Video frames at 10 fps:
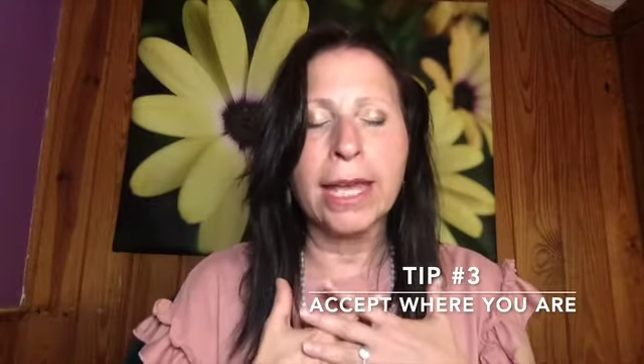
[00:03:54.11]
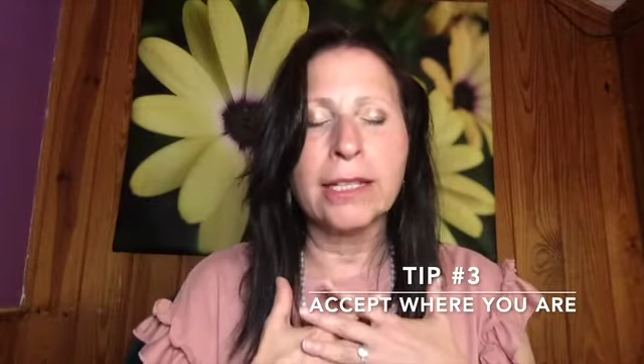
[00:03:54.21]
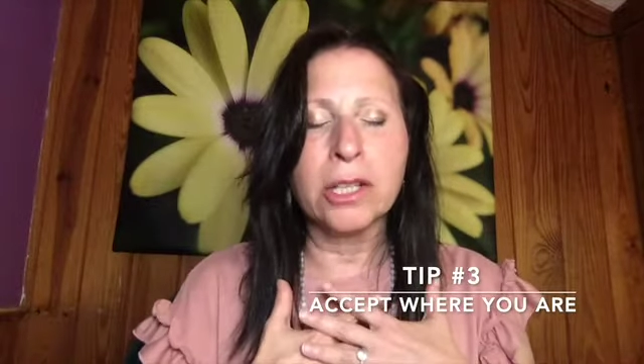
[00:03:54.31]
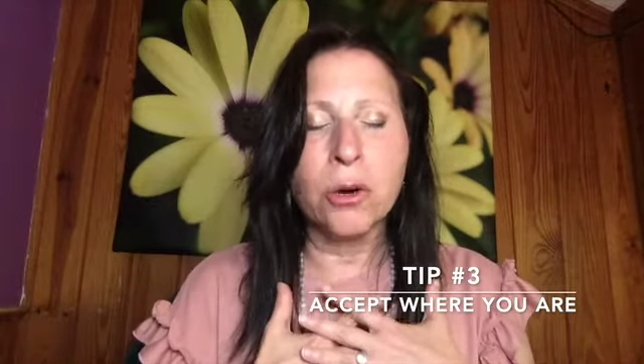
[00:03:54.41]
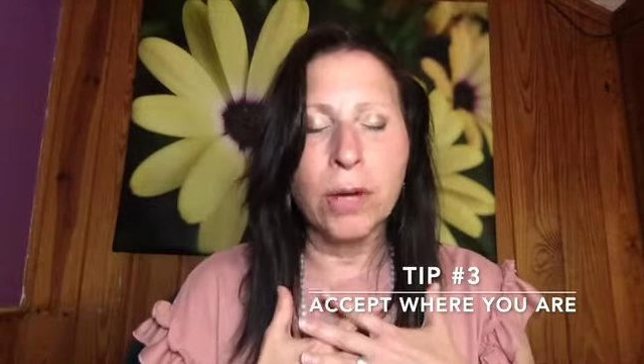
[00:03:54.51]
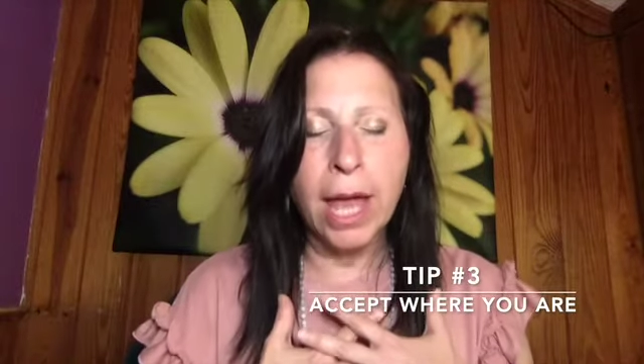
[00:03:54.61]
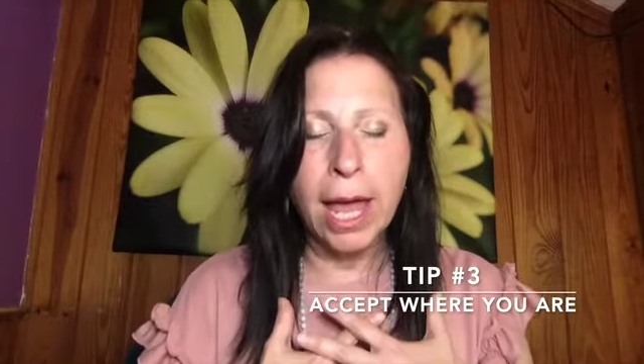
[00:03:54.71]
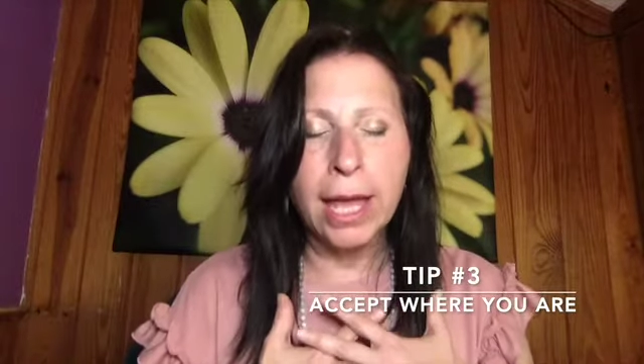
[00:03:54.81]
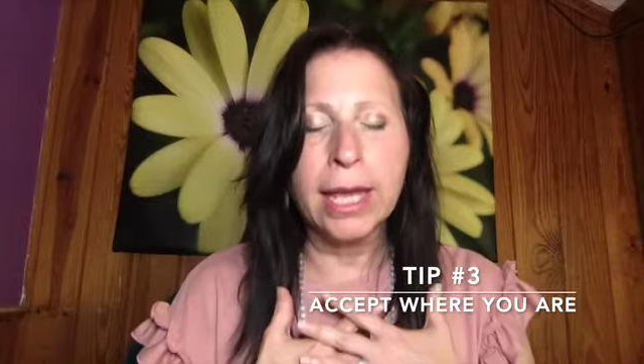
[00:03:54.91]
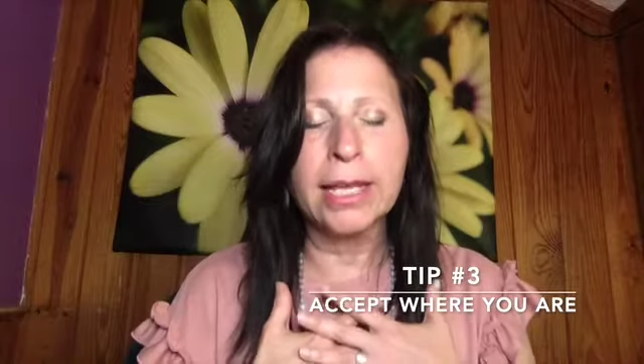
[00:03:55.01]
It's
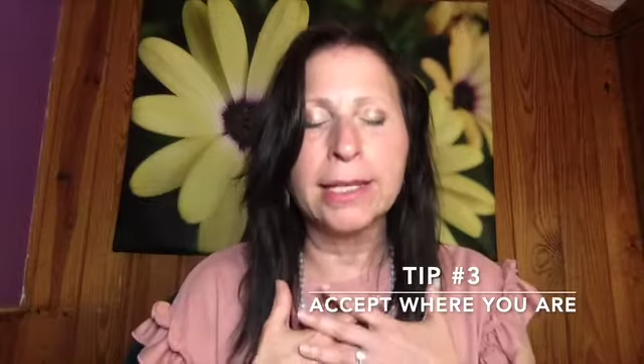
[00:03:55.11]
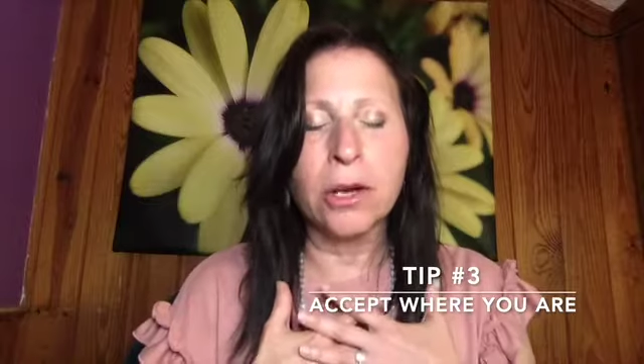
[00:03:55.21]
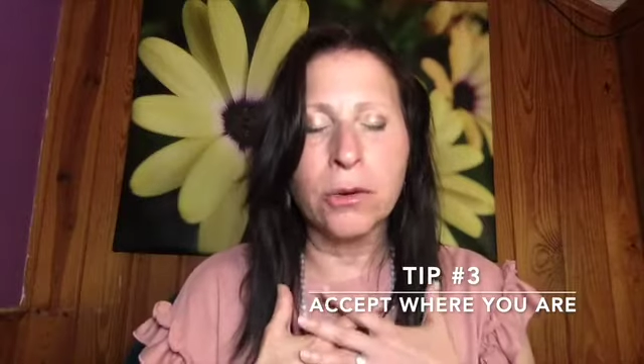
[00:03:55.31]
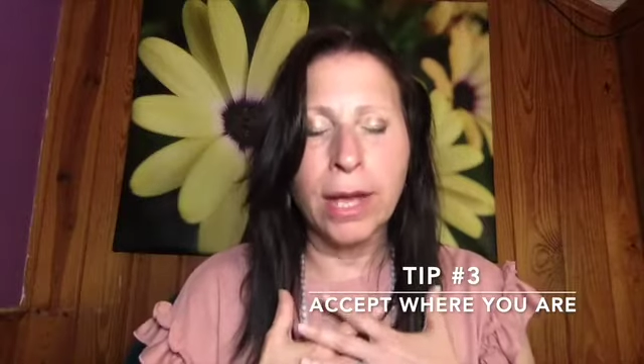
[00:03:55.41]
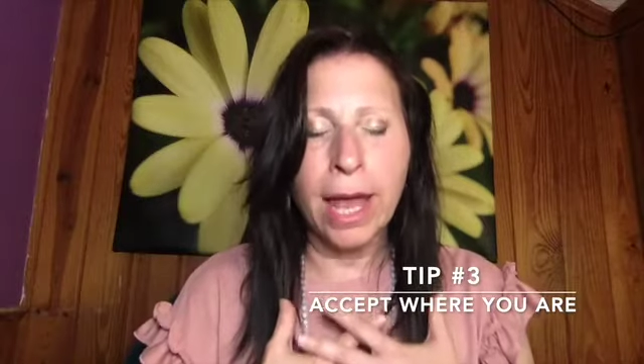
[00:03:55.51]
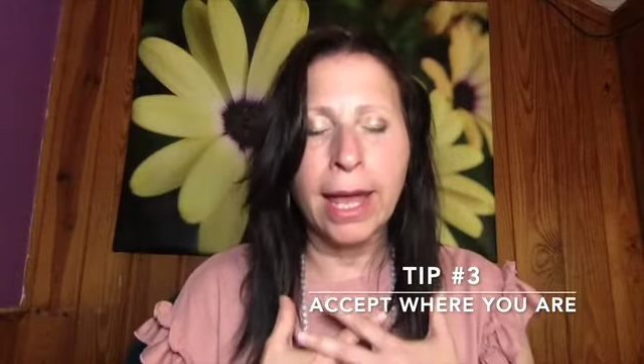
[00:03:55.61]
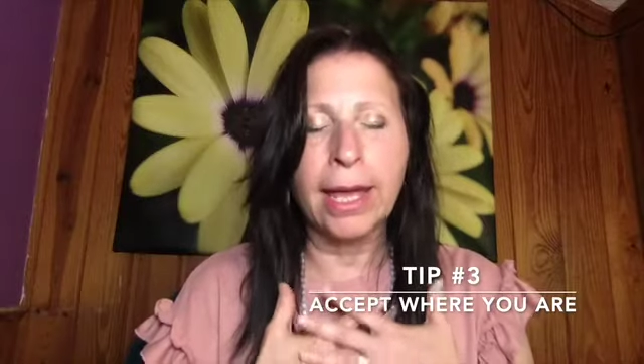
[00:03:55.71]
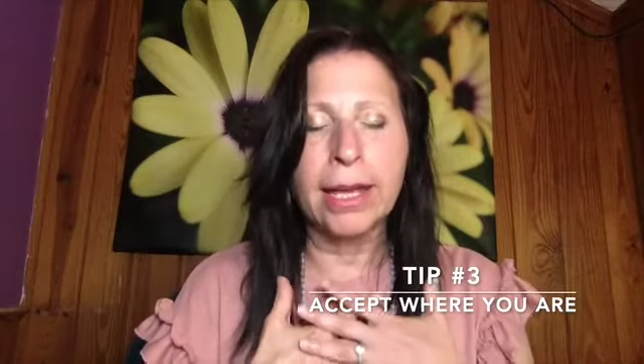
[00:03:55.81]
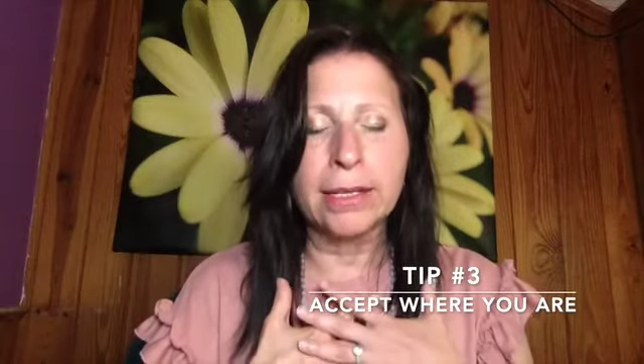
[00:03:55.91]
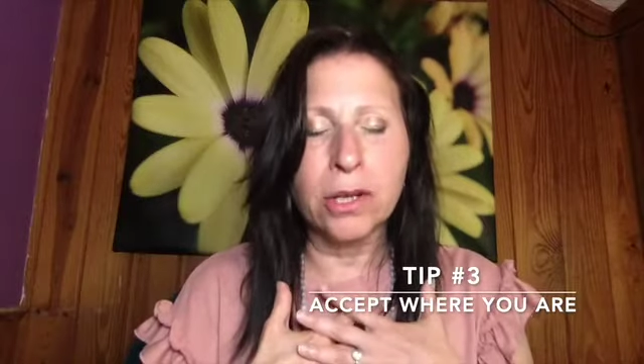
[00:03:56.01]
okay. It's
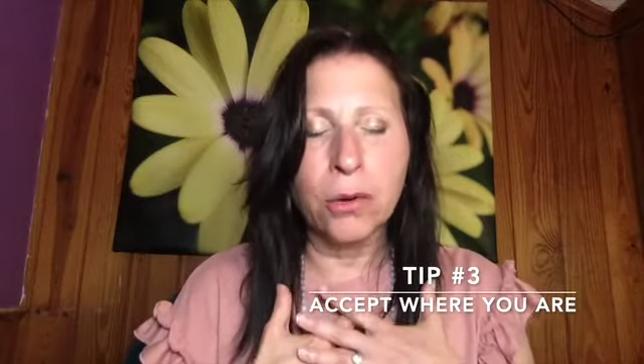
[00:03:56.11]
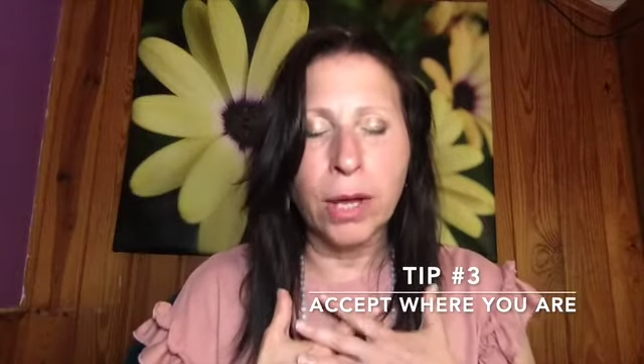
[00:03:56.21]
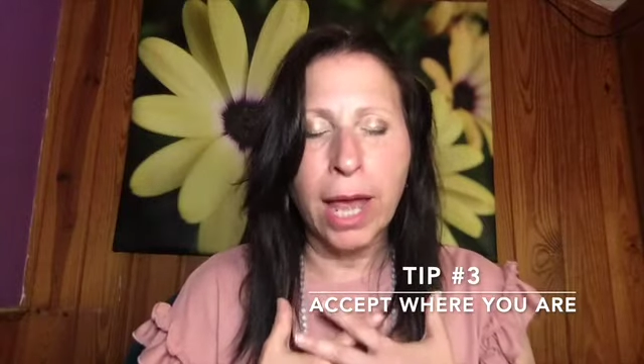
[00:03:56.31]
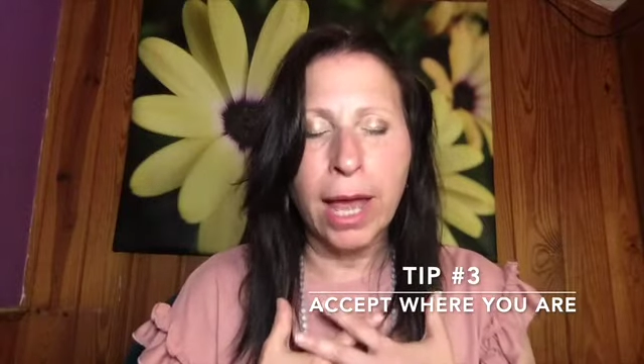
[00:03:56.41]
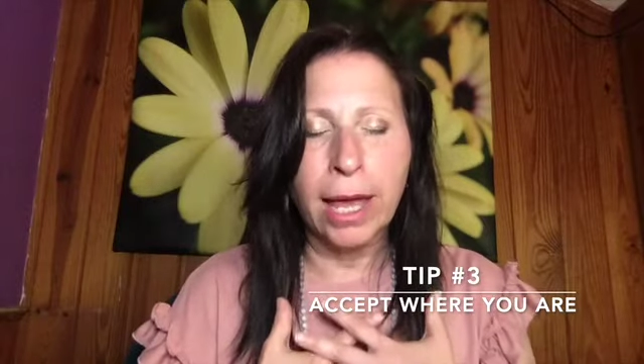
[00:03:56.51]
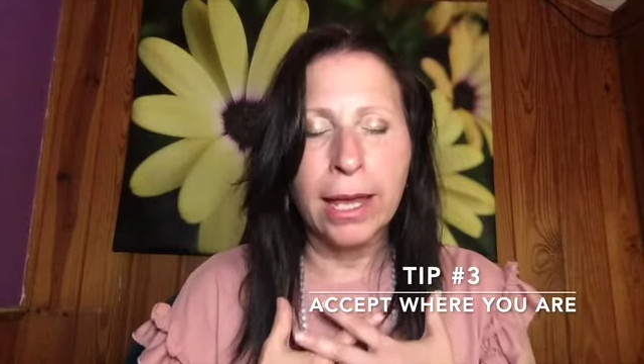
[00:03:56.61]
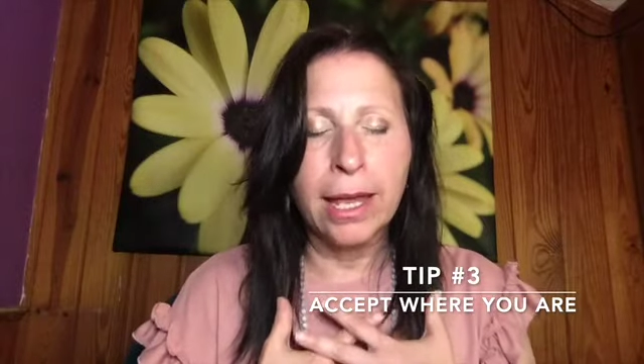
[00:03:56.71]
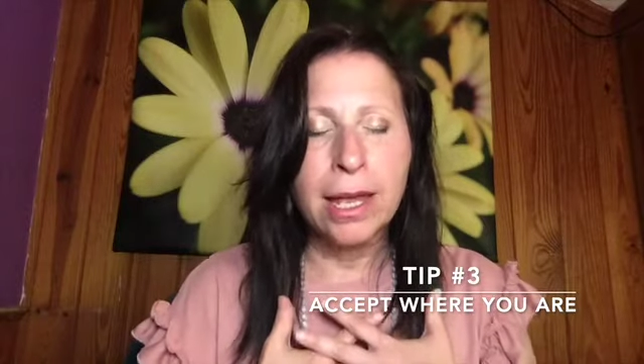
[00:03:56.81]
okay. It's okay.